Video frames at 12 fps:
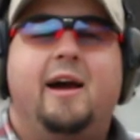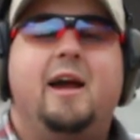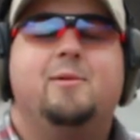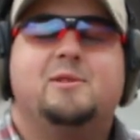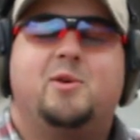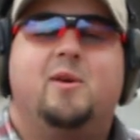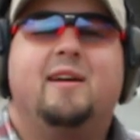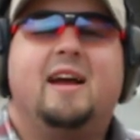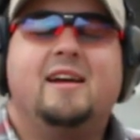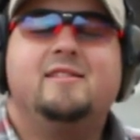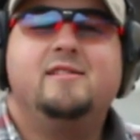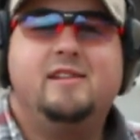Hey, what's going on,
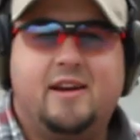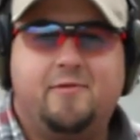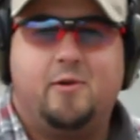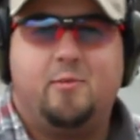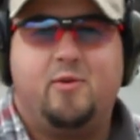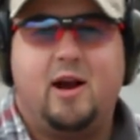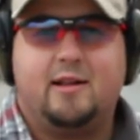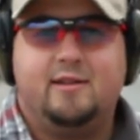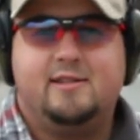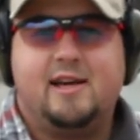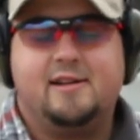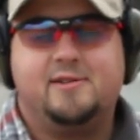guys? Nick from
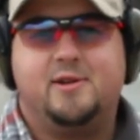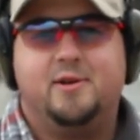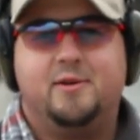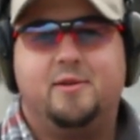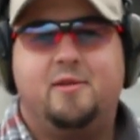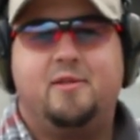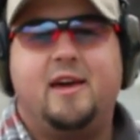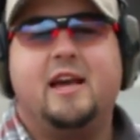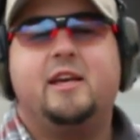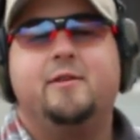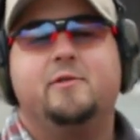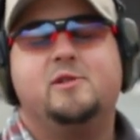Practically Tactical.
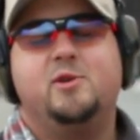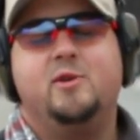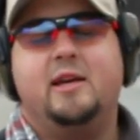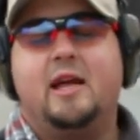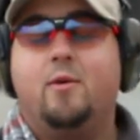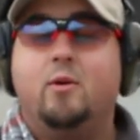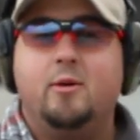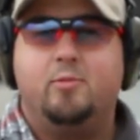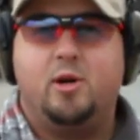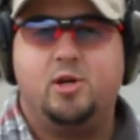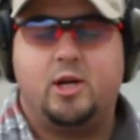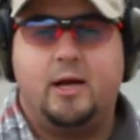Thank you for tuning in. I really
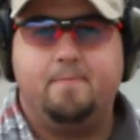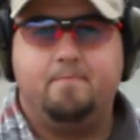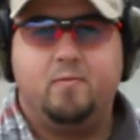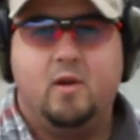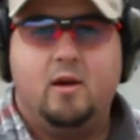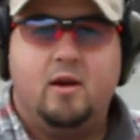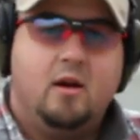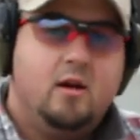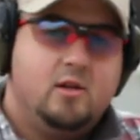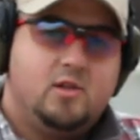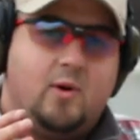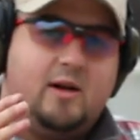appreciate it.
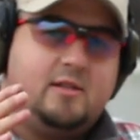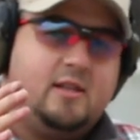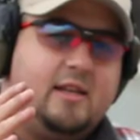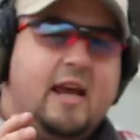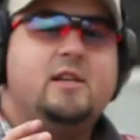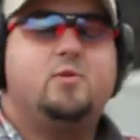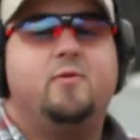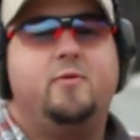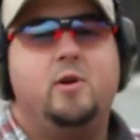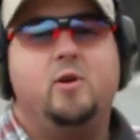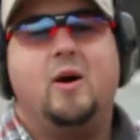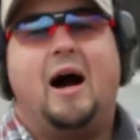So on today's
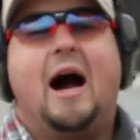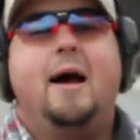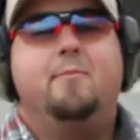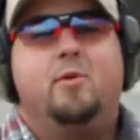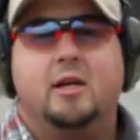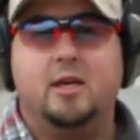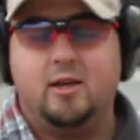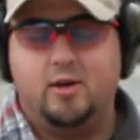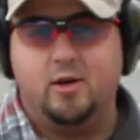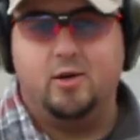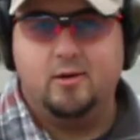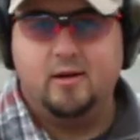review, I'm bringing
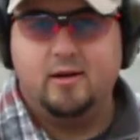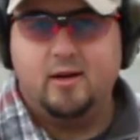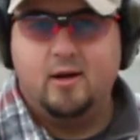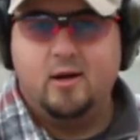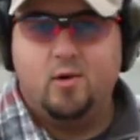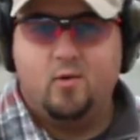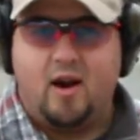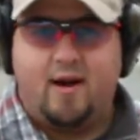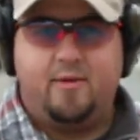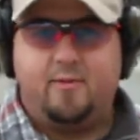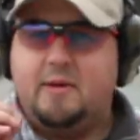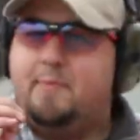you what
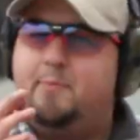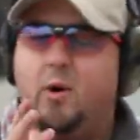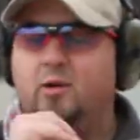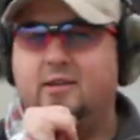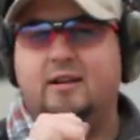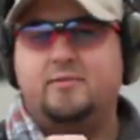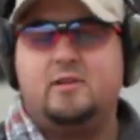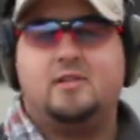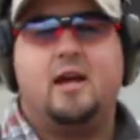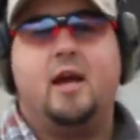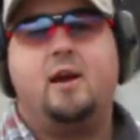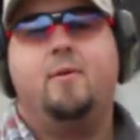I'm going to be bold enough to
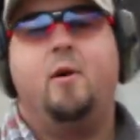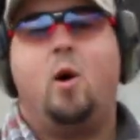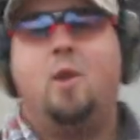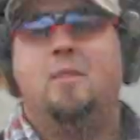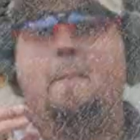say are